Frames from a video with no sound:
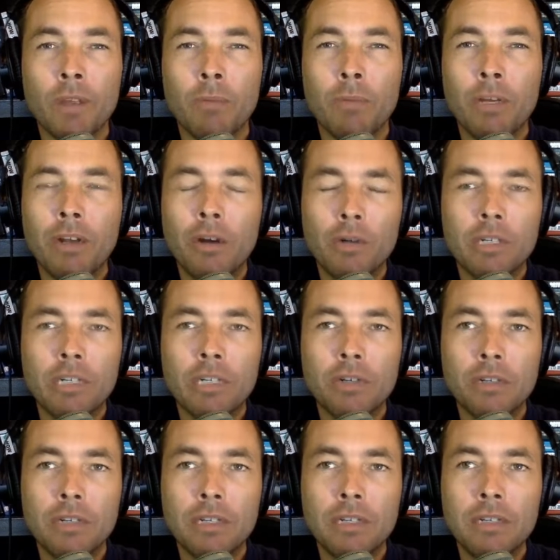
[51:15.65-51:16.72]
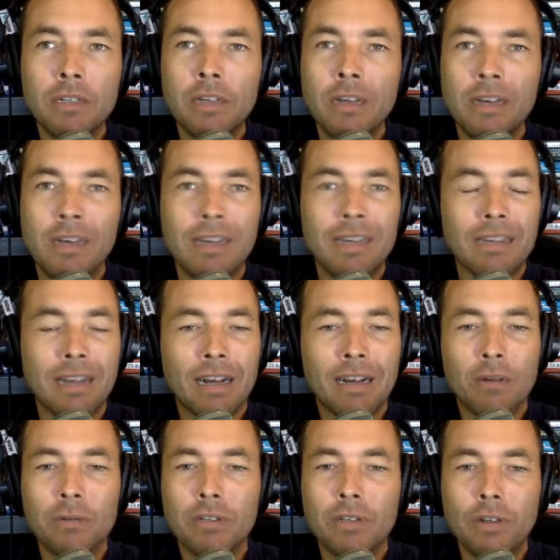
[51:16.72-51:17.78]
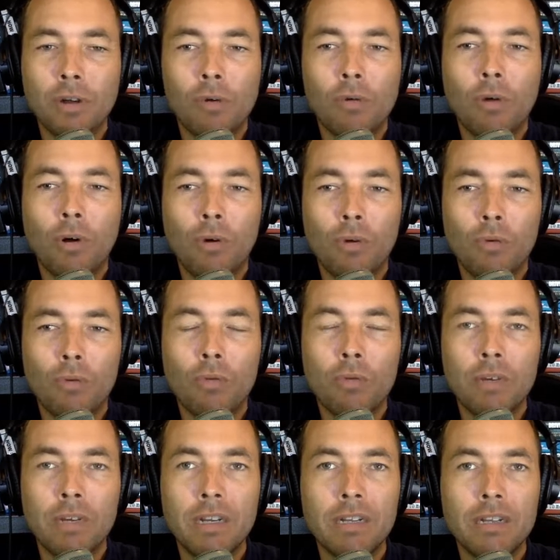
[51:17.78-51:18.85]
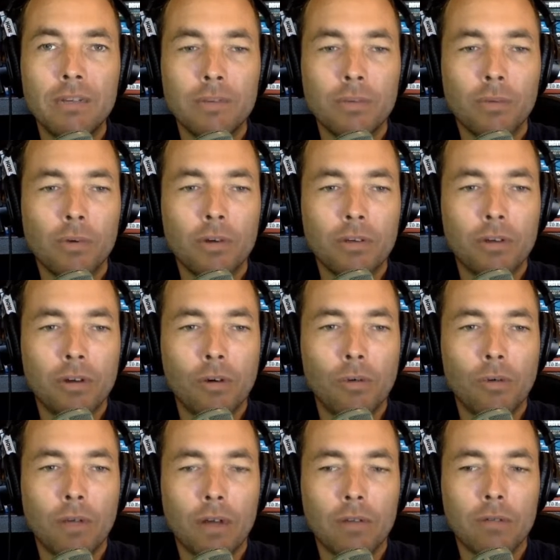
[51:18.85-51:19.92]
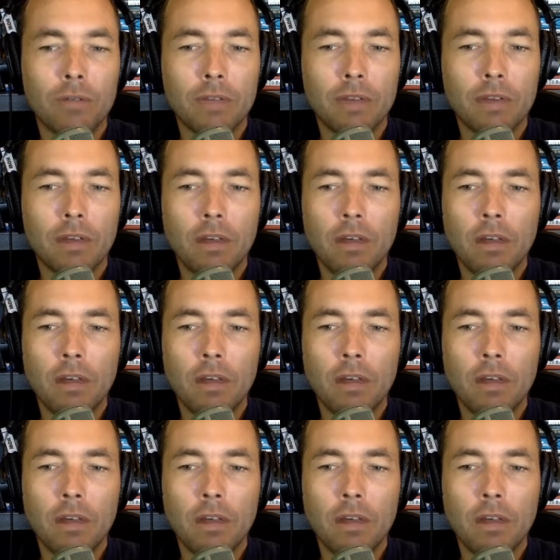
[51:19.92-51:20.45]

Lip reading: But you know what's interesting? He's like, it was so cool. He didn't use the words cool, I don't think.